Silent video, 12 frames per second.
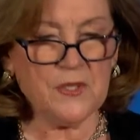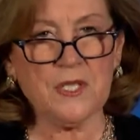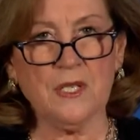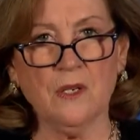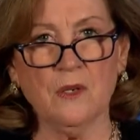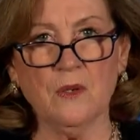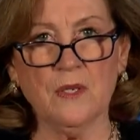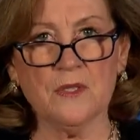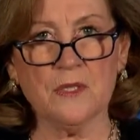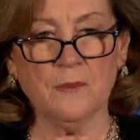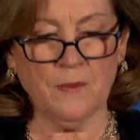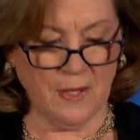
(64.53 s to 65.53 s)

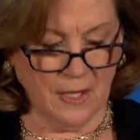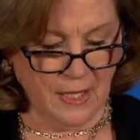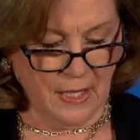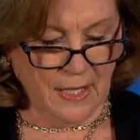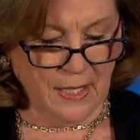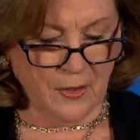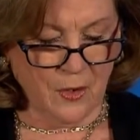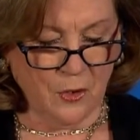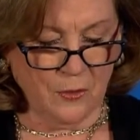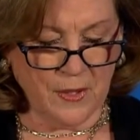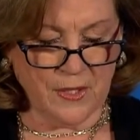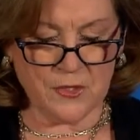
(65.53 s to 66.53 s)
terrorism and
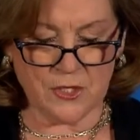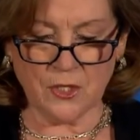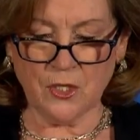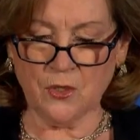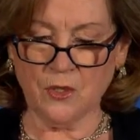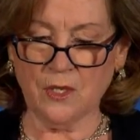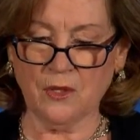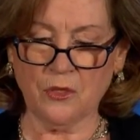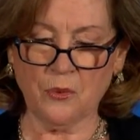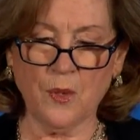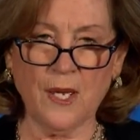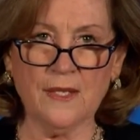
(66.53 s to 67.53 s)
homeland security
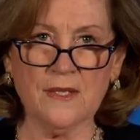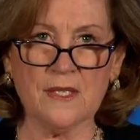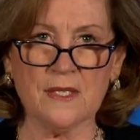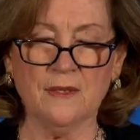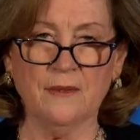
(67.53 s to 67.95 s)
threats.